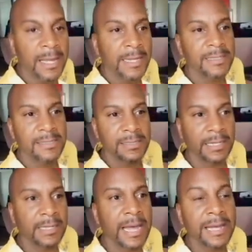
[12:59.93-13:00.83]
is
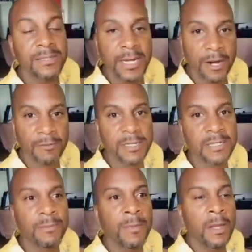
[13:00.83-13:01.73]
seen as
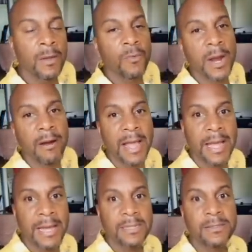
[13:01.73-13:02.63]
terrorism,
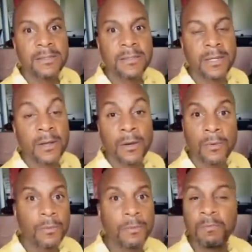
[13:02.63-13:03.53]
whereas you
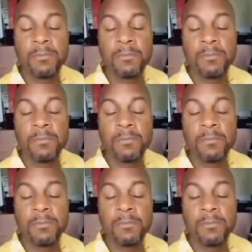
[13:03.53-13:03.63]
know